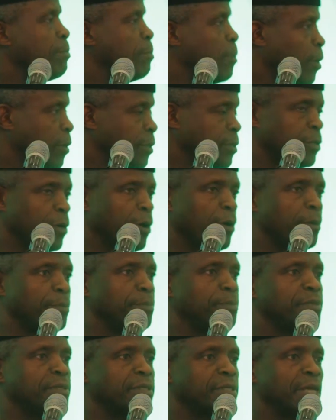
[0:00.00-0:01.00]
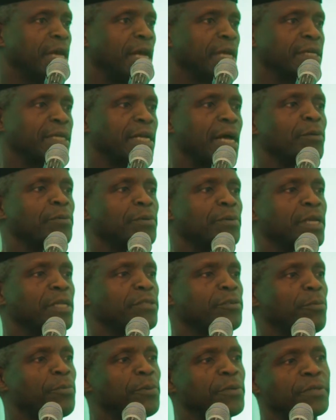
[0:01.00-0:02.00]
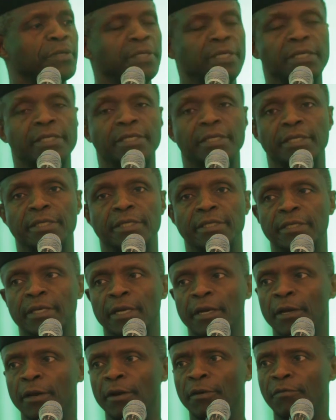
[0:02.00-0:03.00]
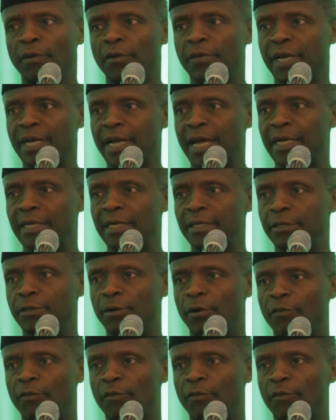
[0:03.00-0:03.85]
more jobs, and countless opportunities for the kind of